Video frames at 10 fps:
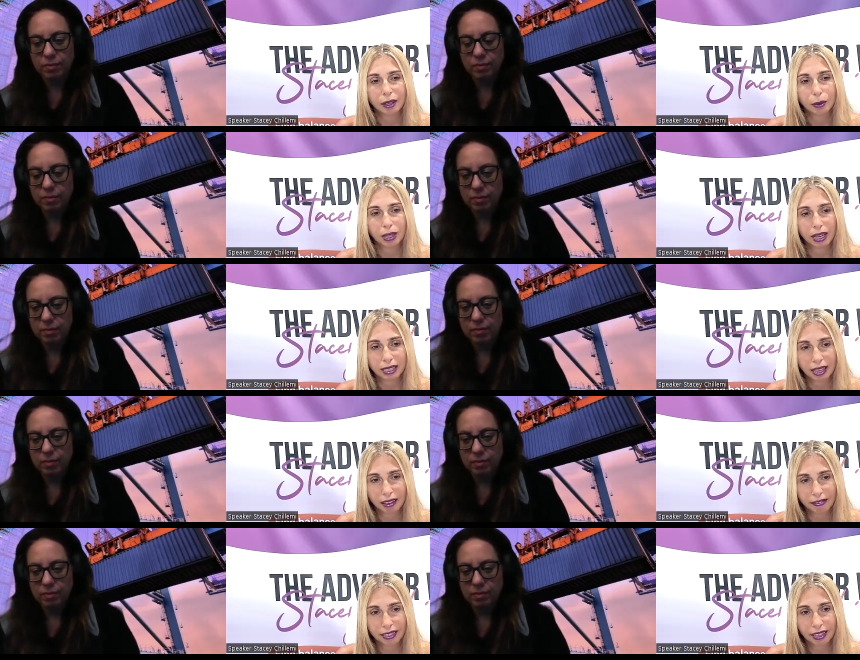Speaker 1: things that you would
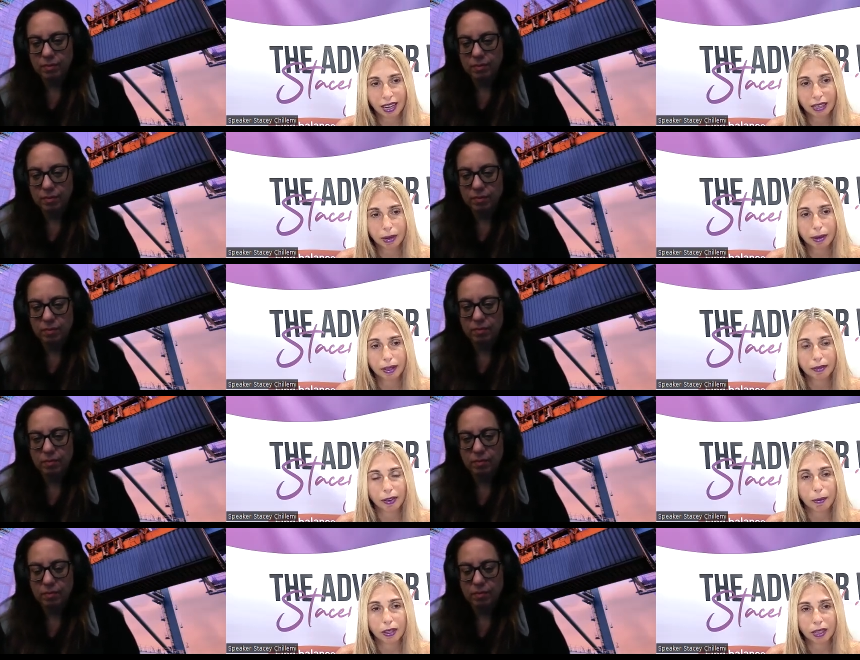like to emphasize,
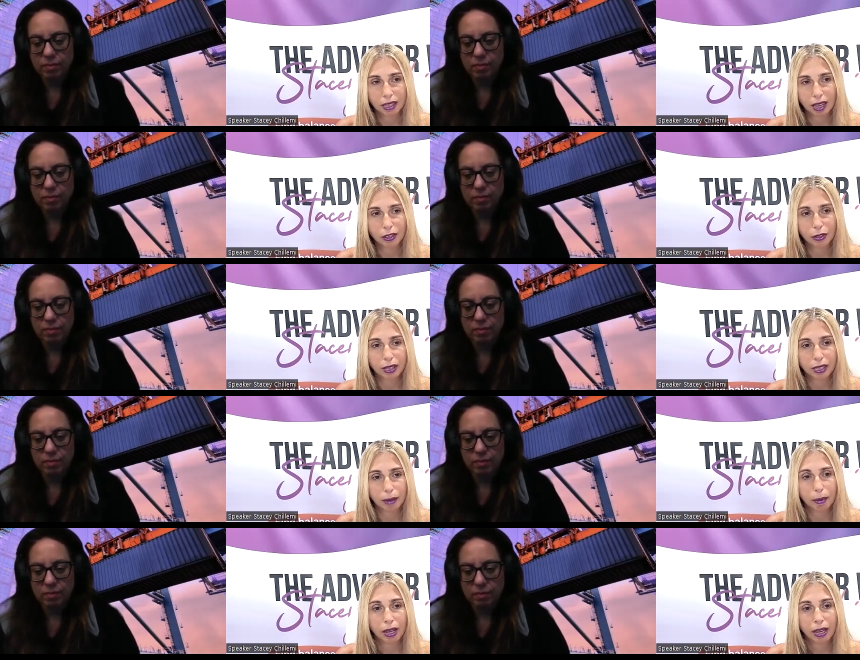maybe from our
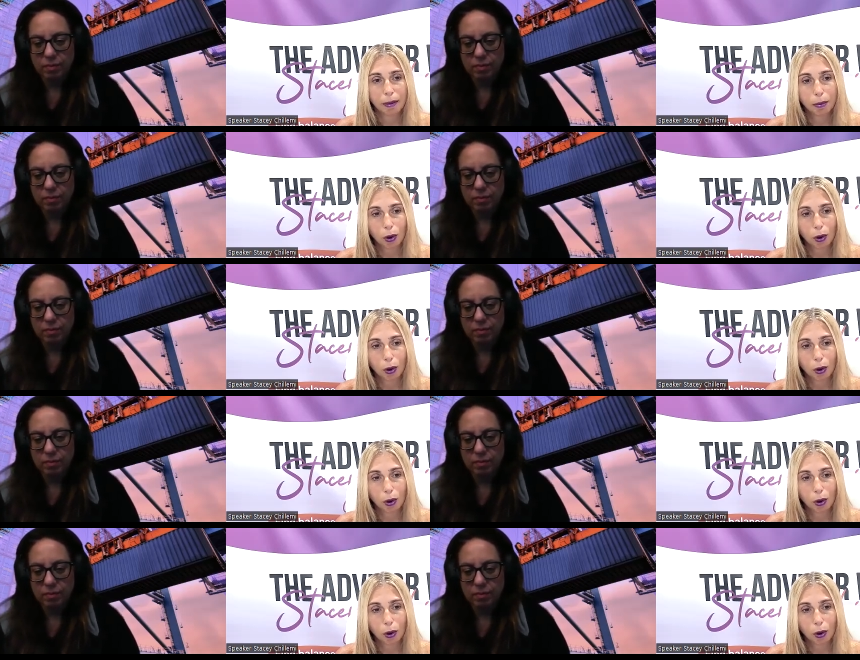discussion, some